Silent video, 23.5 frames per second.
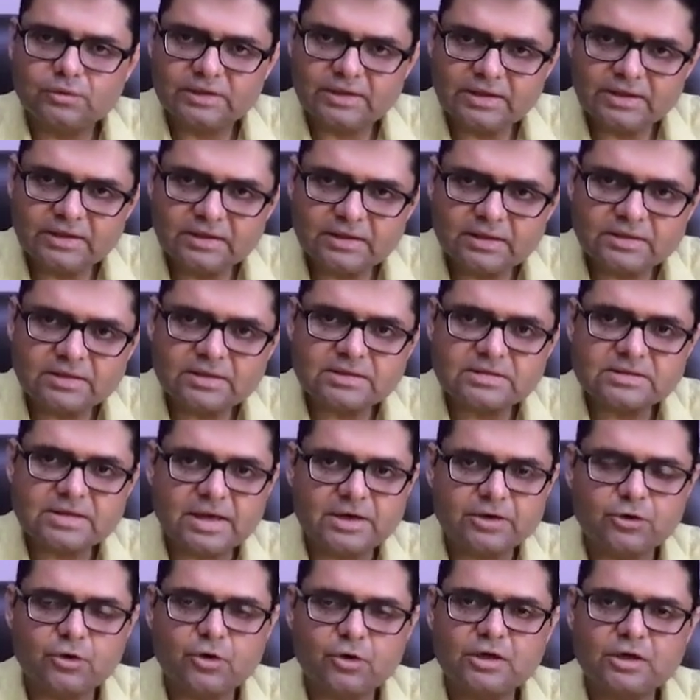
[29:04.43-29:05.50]
either the
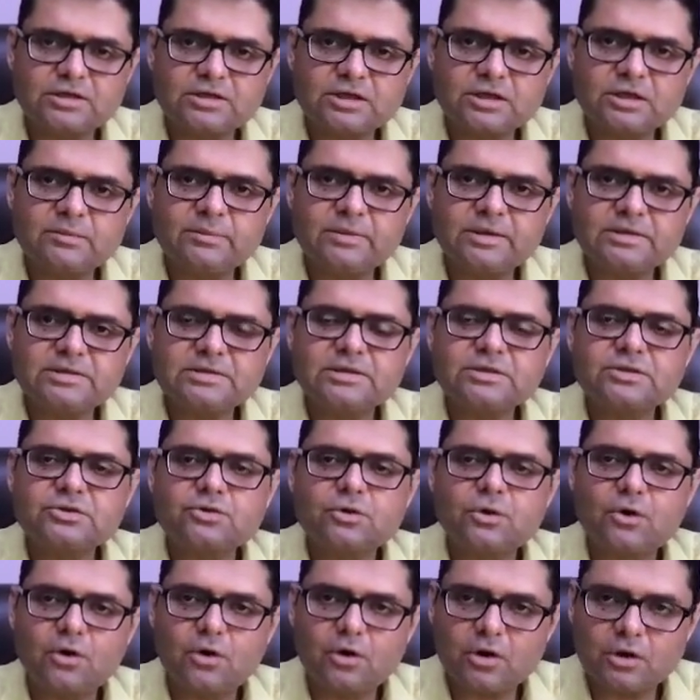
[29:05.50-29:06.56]
cytological basis
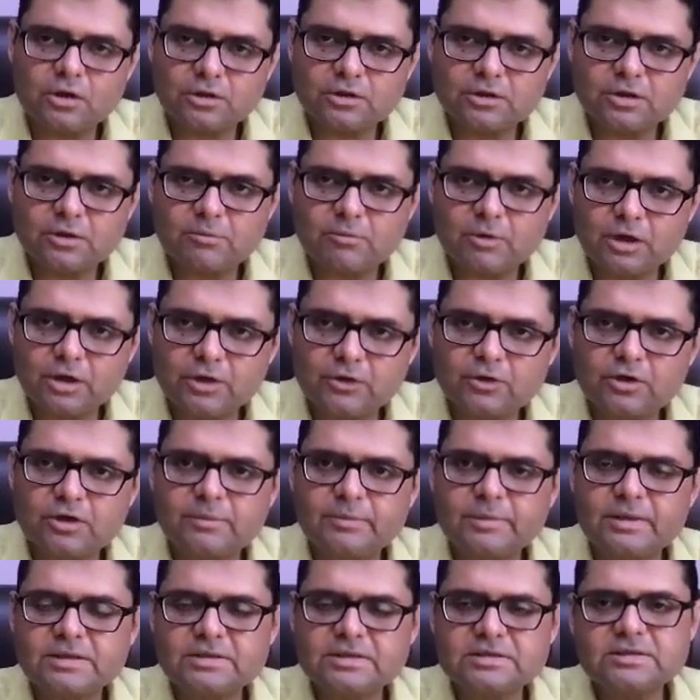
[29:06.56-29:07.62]
or the molecular
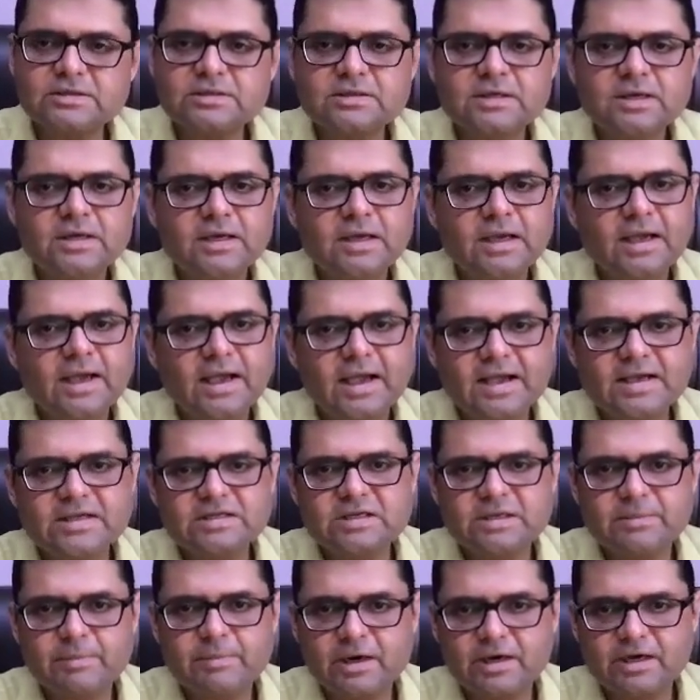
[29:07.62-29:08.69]
basis as
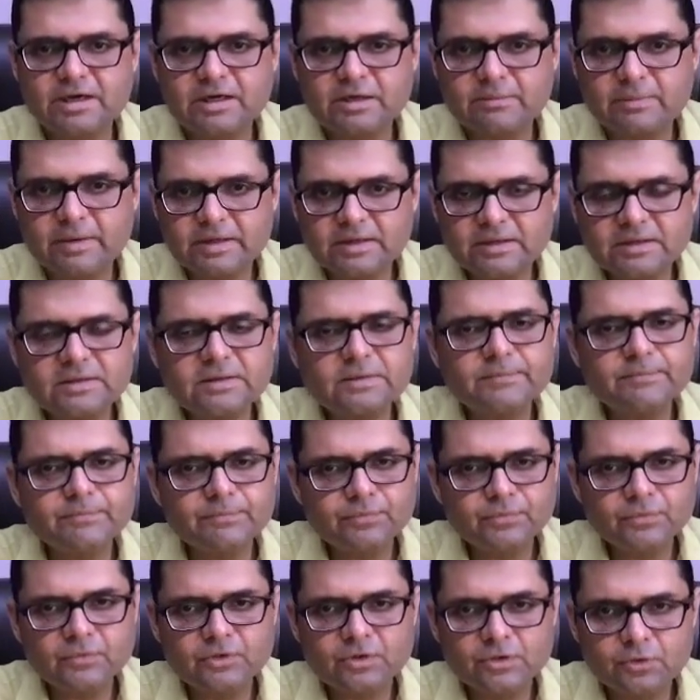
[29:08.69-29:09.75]
demanded by the
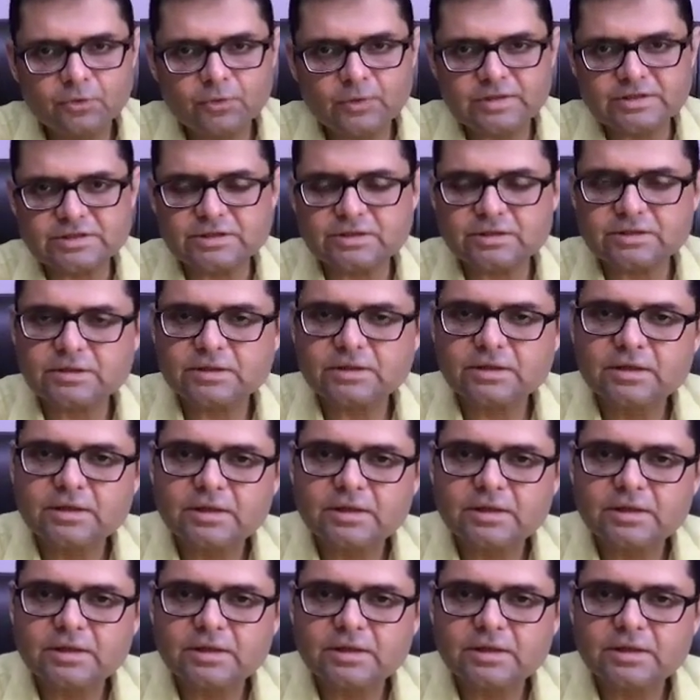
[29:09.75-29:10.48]
question.